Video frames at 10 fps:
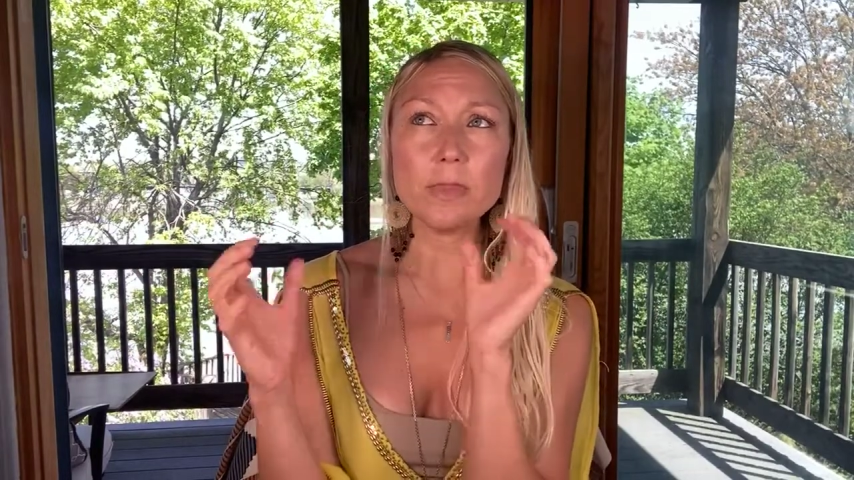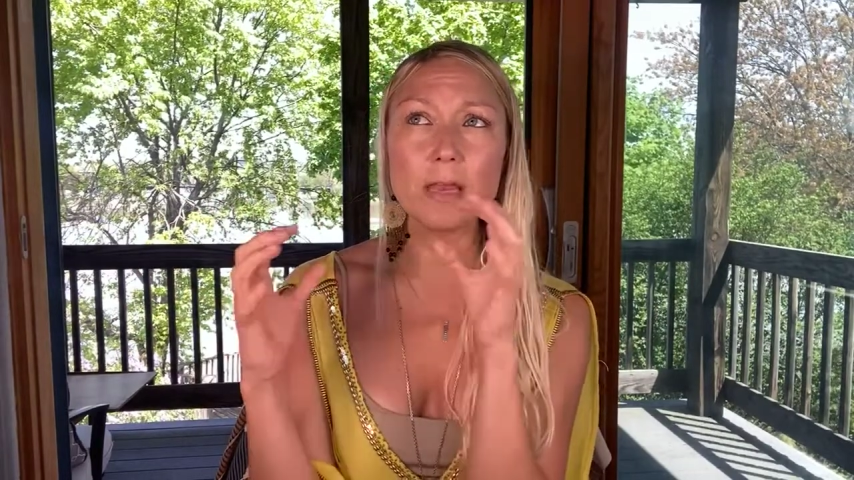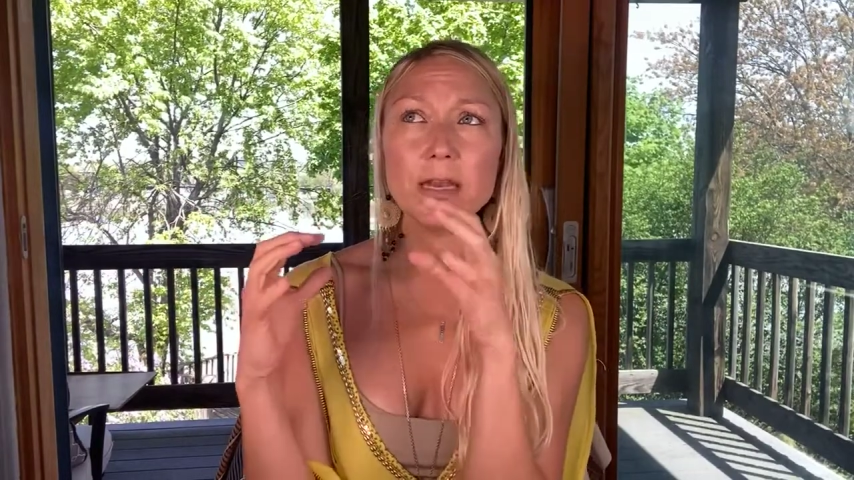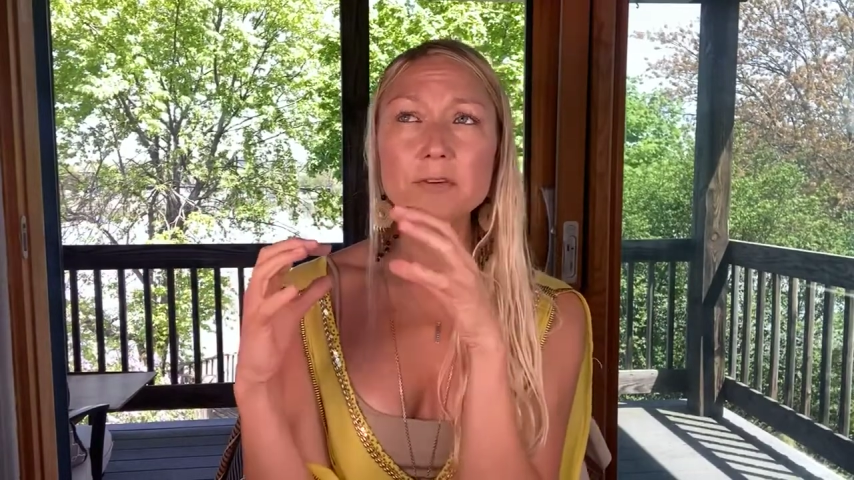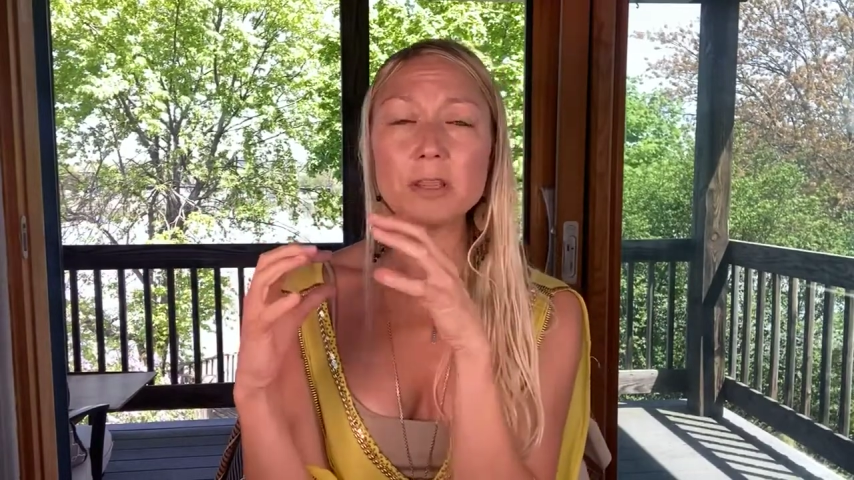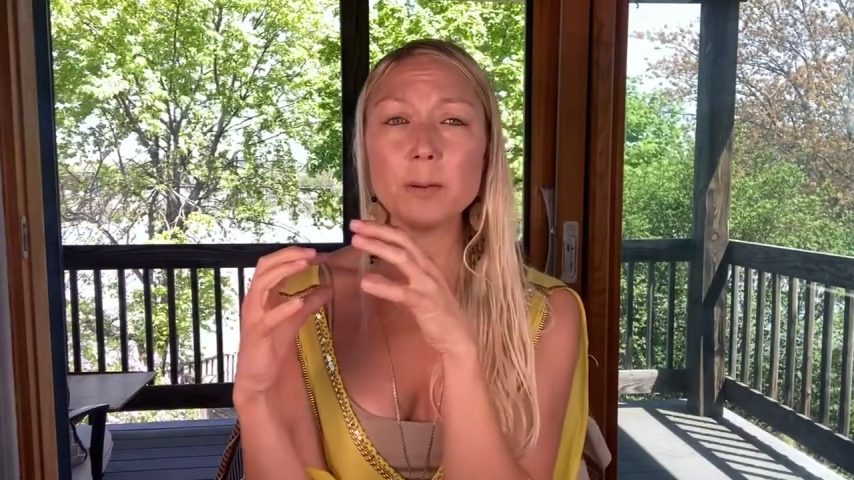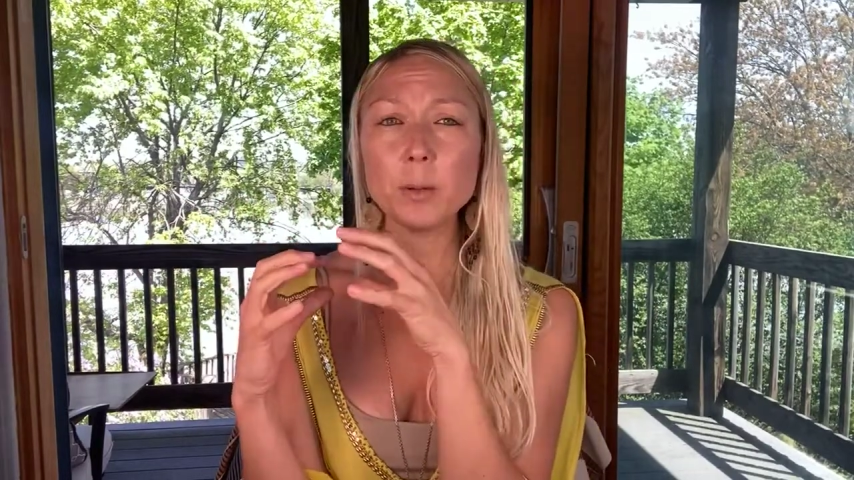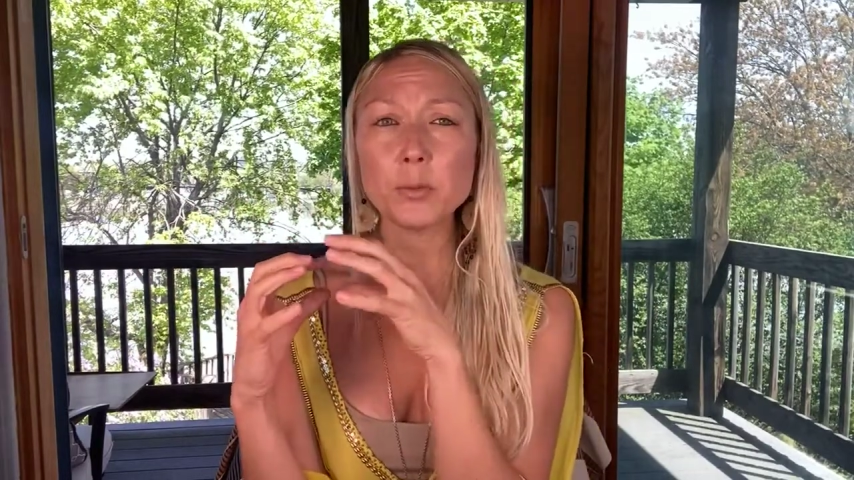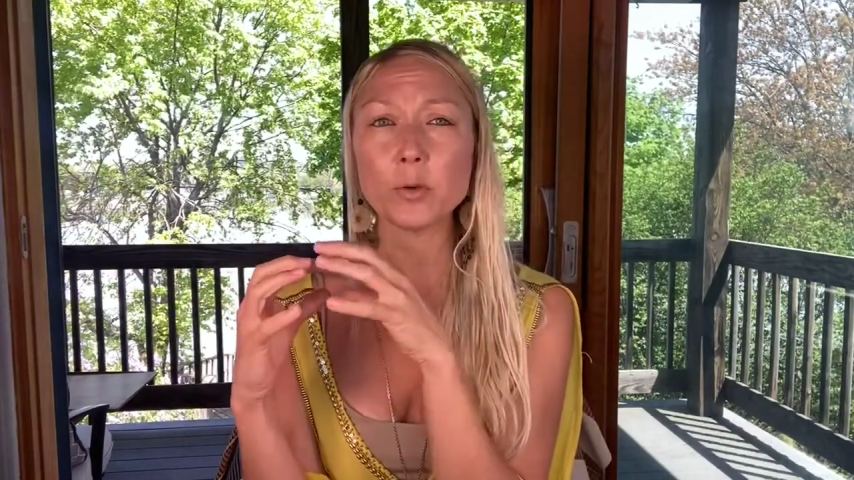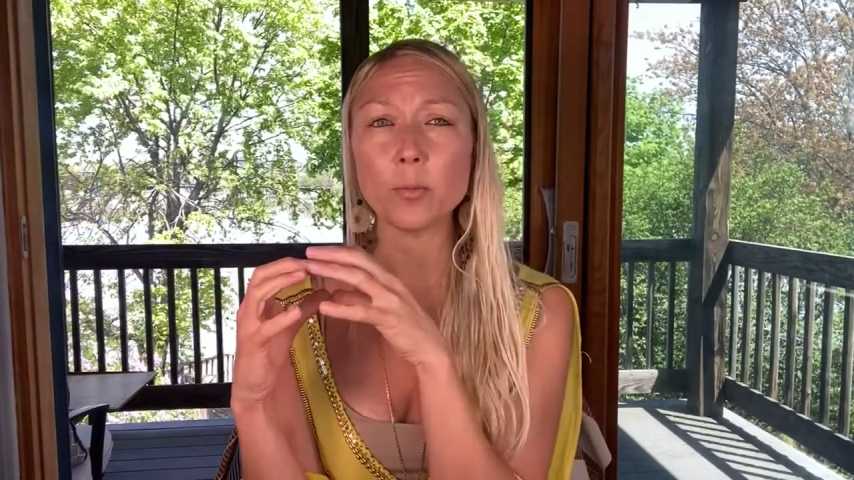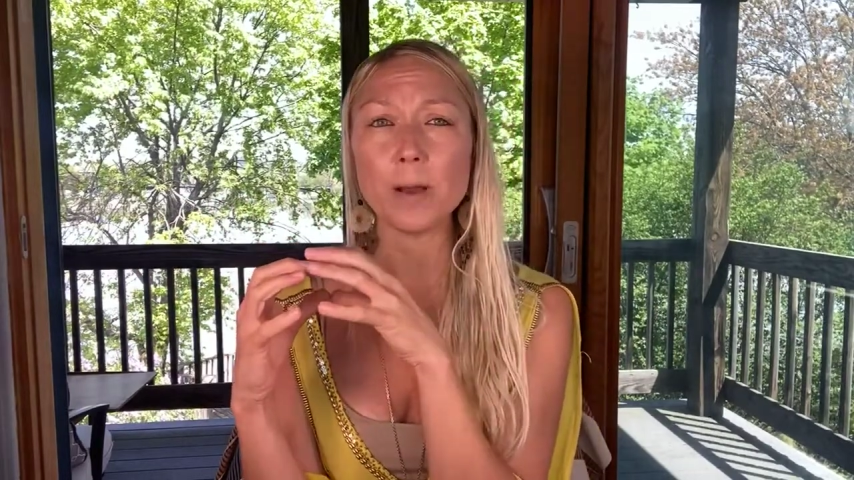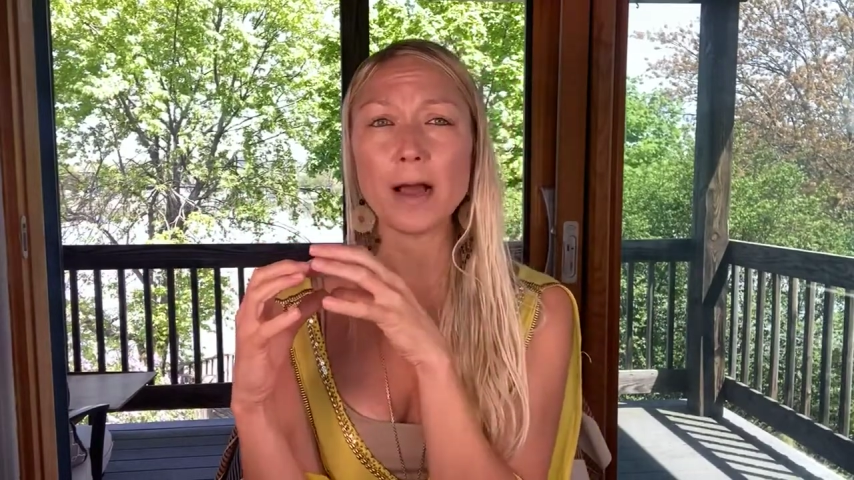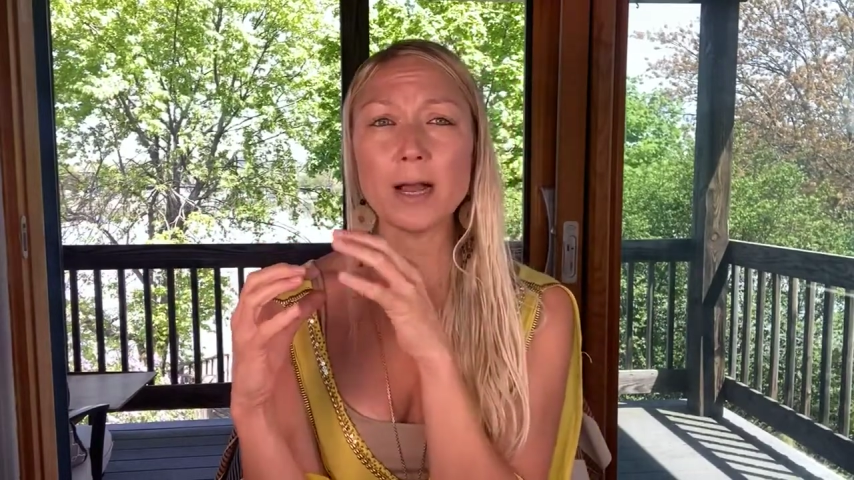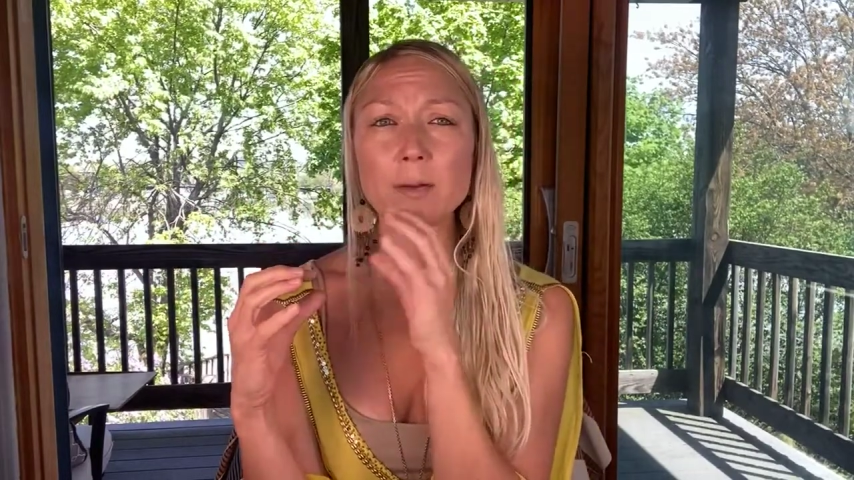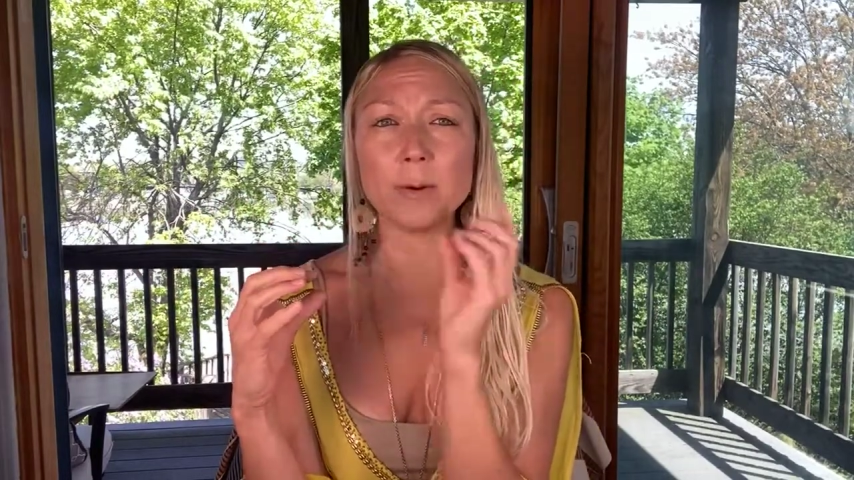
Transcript: And every time I would go back,